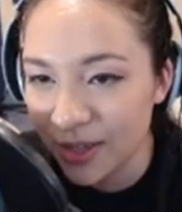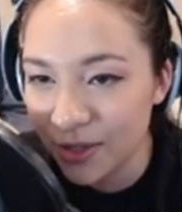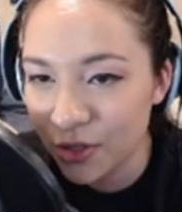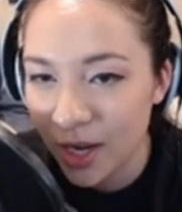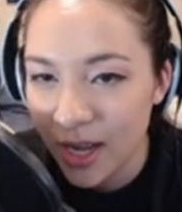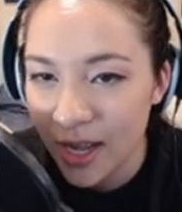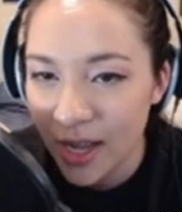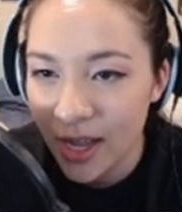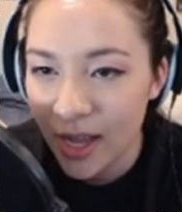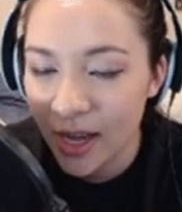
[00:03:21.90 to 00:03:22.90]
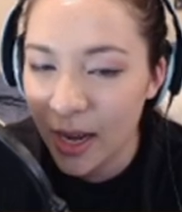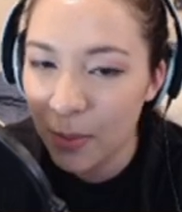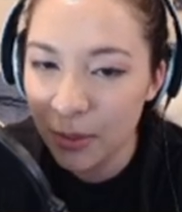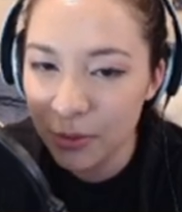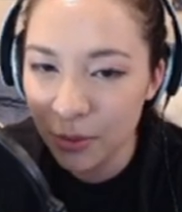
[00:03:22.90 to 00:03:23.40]
fill out your
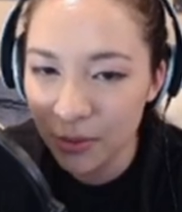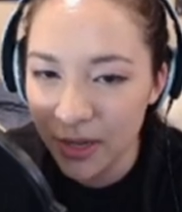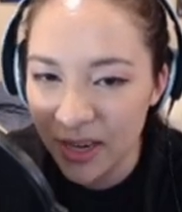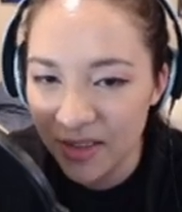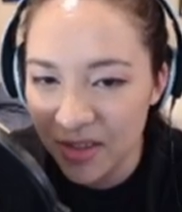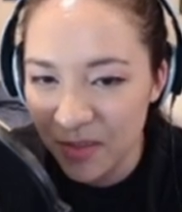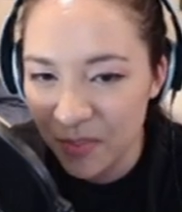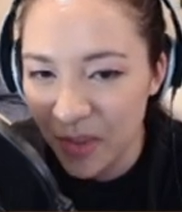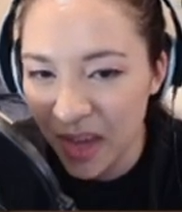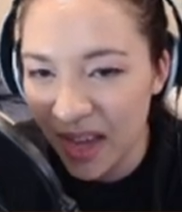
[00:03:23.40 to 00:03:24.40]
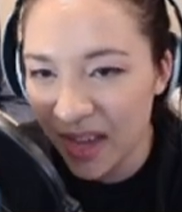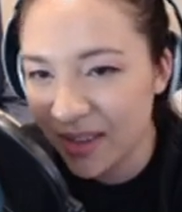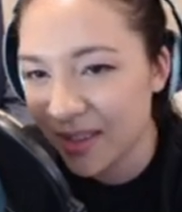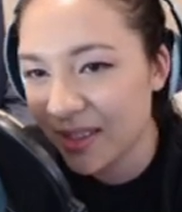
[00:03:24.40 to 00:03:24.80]
audience as you progress through the